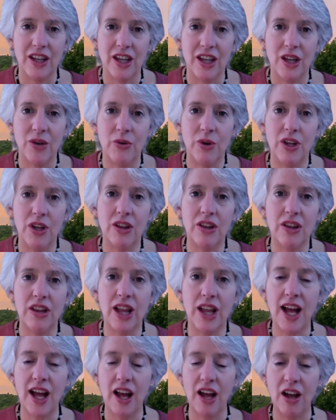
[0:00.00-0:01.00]
and we
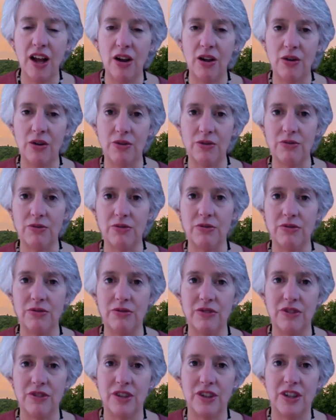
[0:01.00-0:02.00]
allow
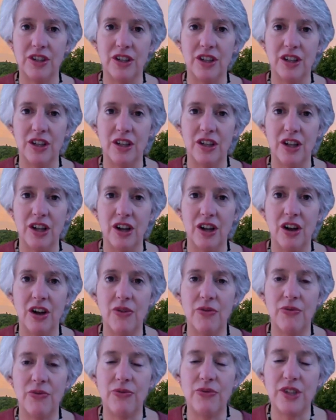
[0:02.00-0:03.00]
our
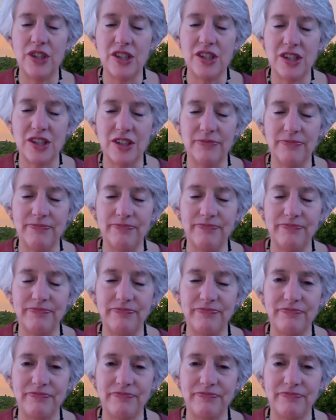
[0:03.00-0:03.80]
vision,